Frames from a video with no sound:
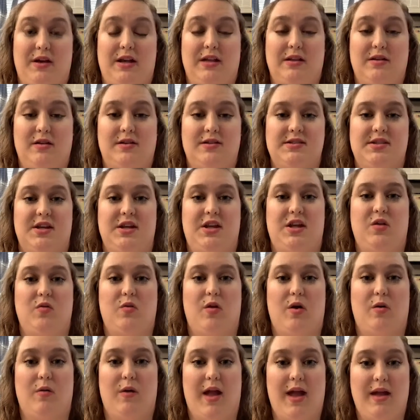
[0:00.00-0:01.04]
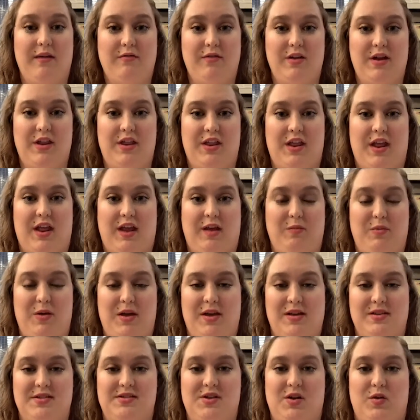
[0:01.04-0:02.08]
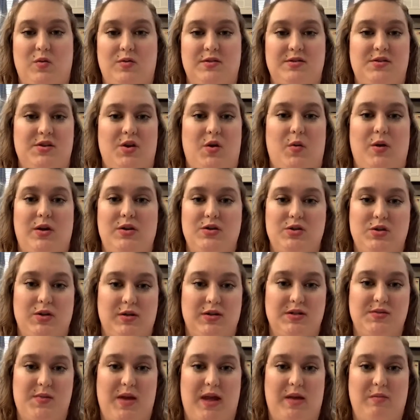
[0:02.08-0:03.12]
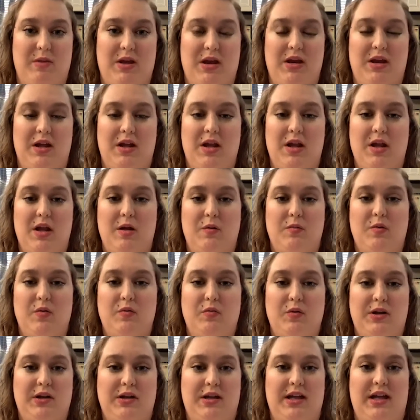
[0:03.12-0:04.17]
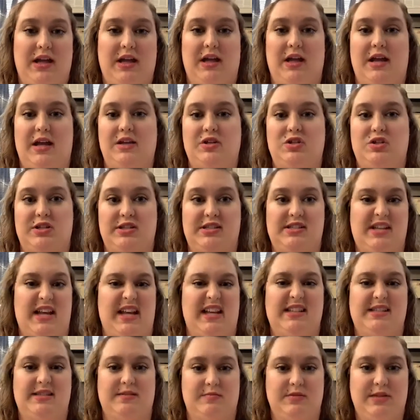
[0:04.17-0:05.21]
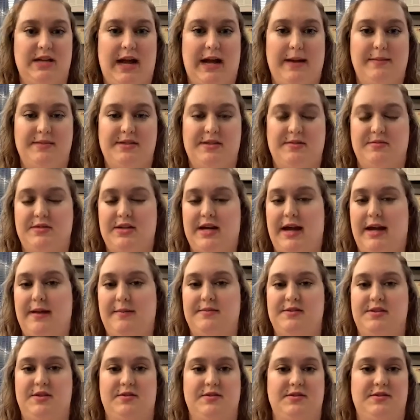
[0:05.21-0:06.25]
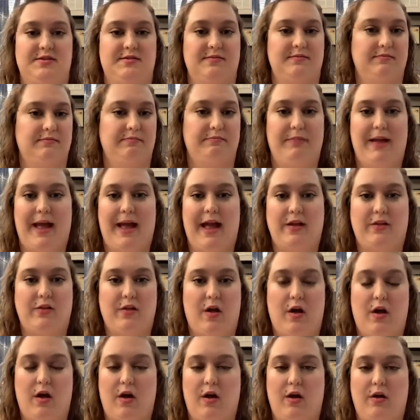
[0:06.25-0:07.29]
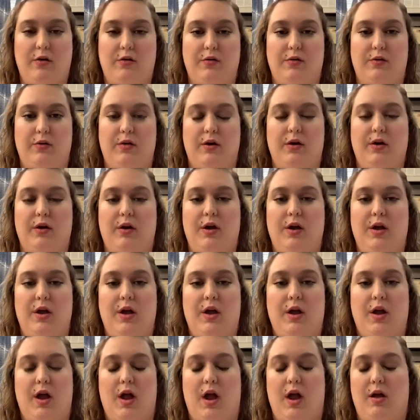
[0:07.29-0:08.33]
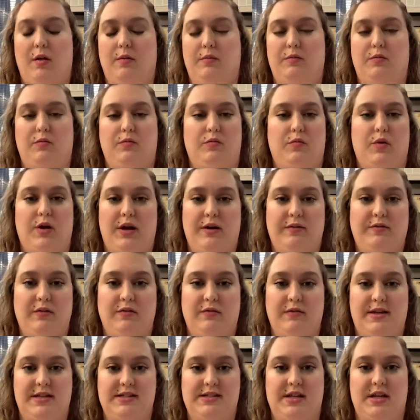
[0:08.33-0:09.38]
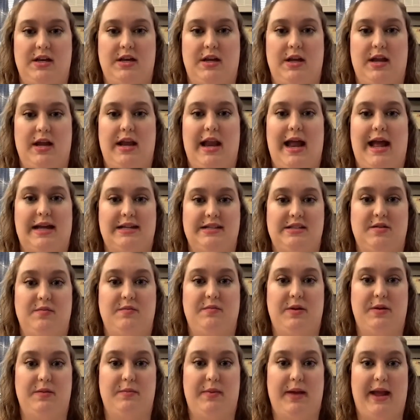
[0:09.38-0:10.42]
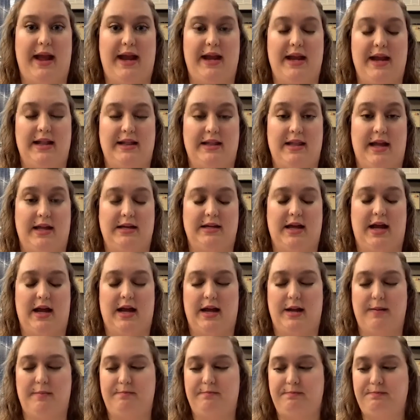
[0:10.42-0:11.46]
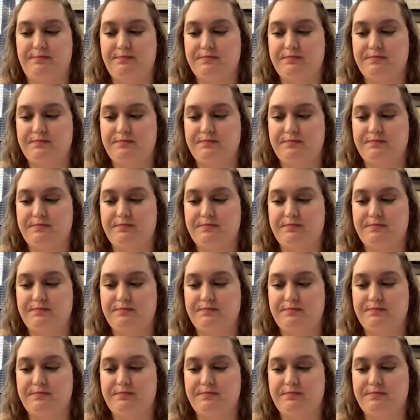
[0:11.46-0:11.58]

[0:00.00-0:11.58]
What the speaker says: and it looks like you owe everything because there was no insurance payment, but really it just takes some time. Sometimes there's backlog or whatever reason it hasn't been paid at that time.